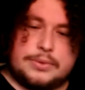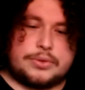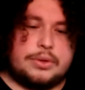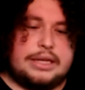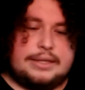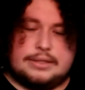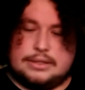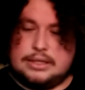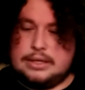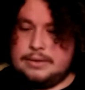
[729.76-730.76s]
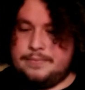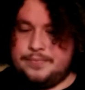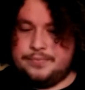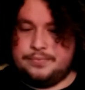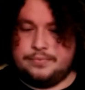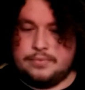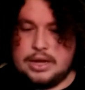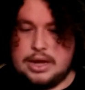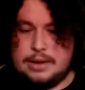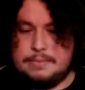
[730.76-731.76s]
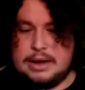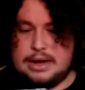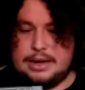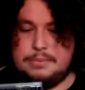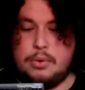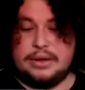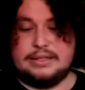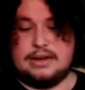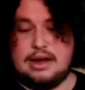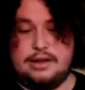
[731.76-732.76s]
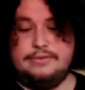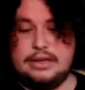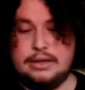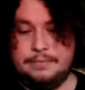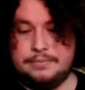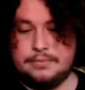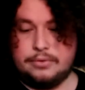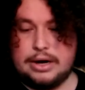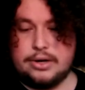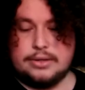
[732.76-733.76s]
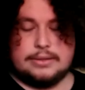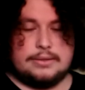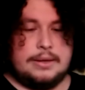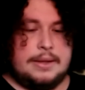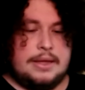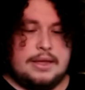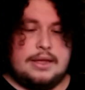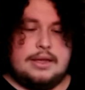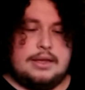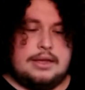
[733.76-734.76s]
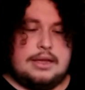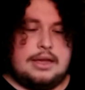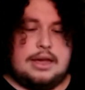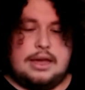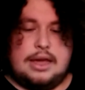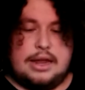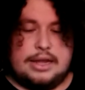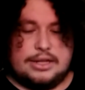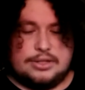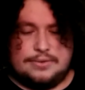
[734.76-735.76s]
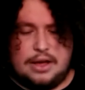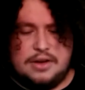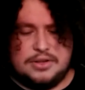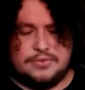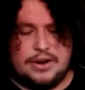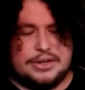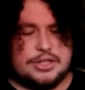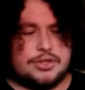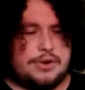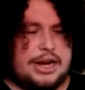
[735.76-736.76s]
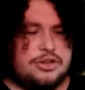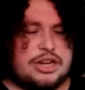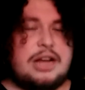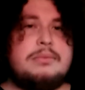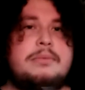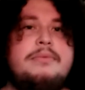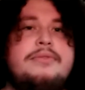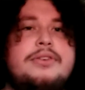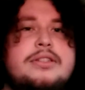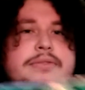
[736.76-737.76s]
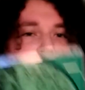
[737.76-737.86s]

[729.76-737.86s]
was released by Poison Ivy Records, and it's a very strange album. First of